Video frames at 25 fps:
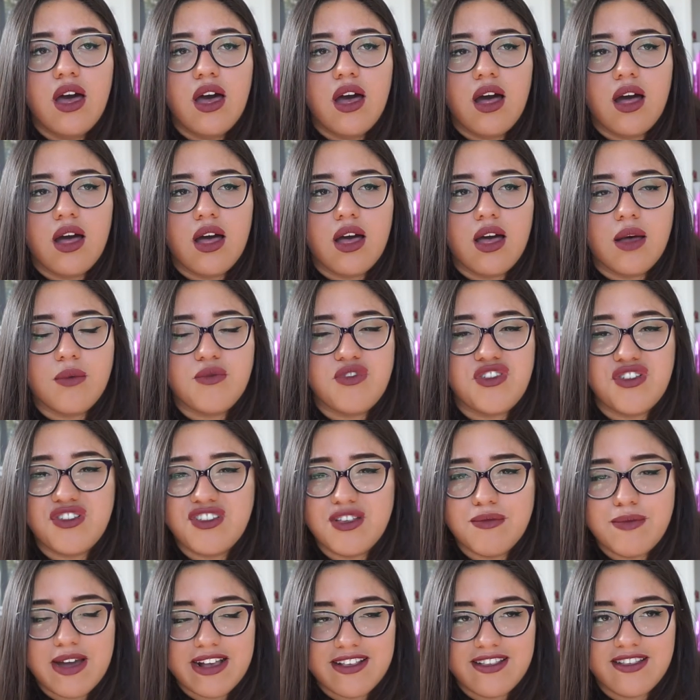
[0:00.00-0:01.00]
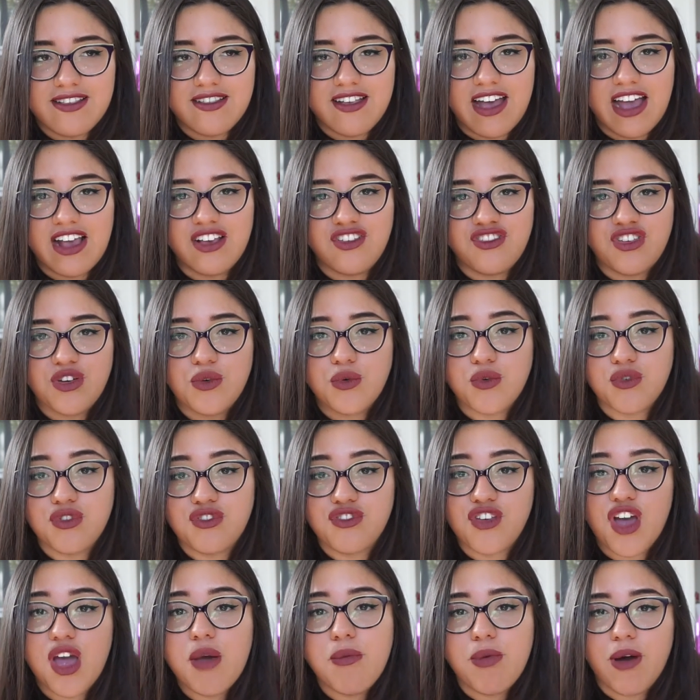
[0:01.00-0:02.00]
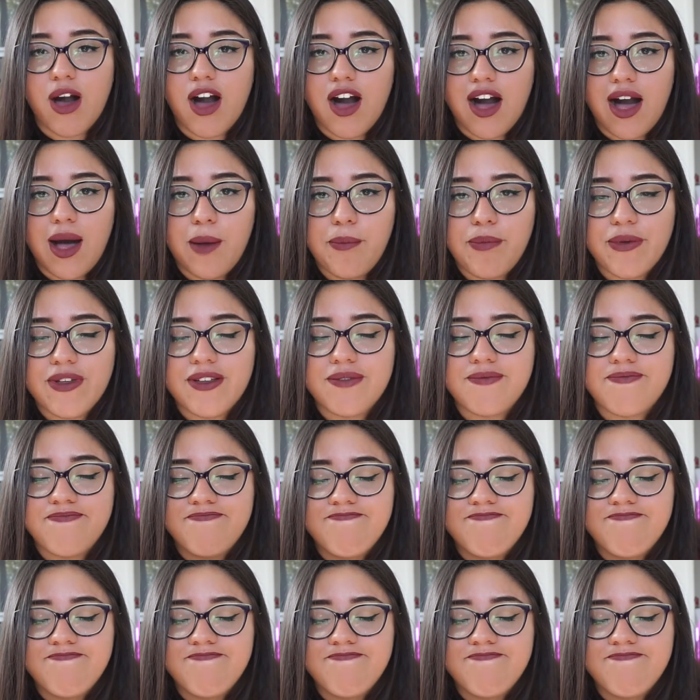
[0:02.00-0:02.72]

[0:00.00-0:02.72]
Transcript: um, do some exercise, you will sober up.